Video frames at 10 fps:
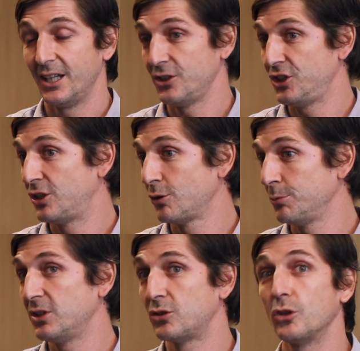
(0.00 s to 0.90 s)
And she told
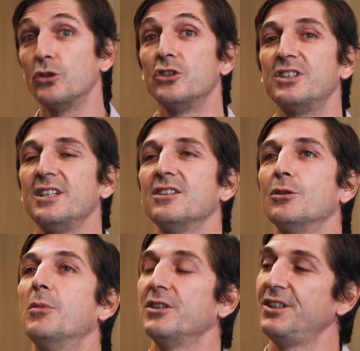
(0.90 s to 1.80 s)
me so good things
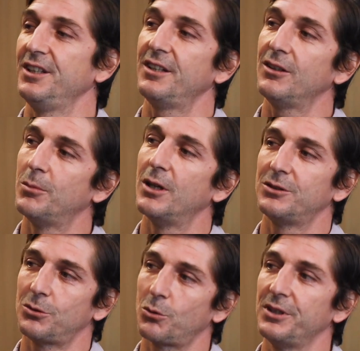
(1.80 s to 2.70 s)
about here, about
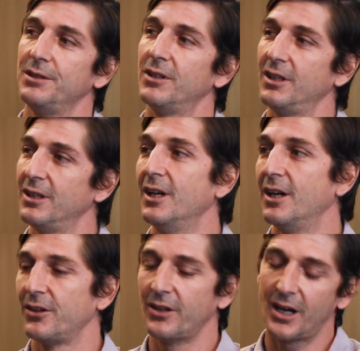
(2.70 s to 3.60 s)
Ronival,
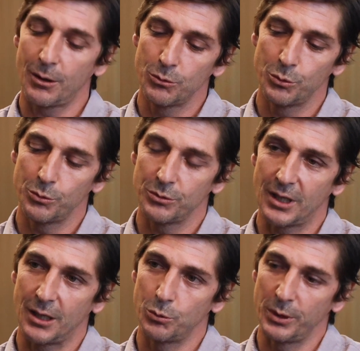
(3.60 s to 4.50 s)
and
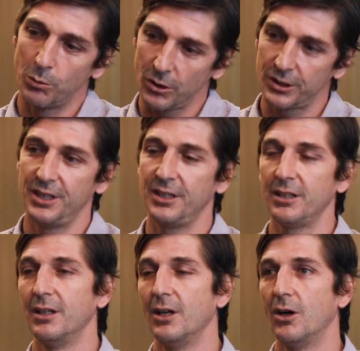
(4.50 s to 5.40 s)
how we work here.